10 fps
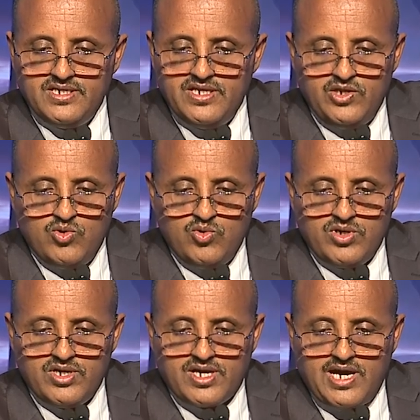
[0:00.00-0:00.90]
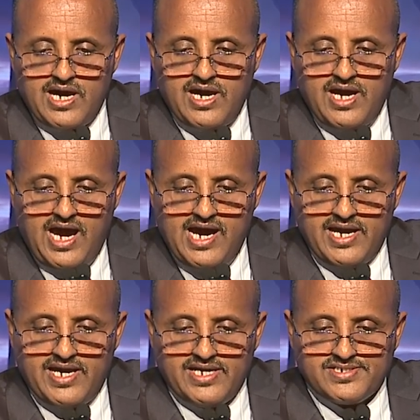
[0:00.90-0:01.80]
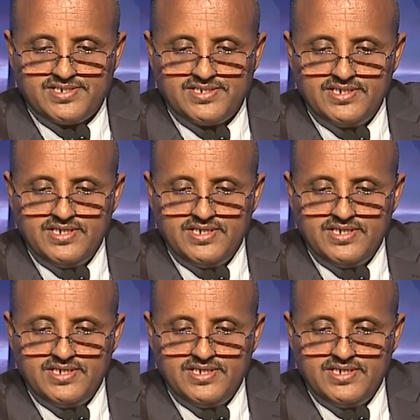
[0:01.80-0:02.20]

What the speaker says: new hangars,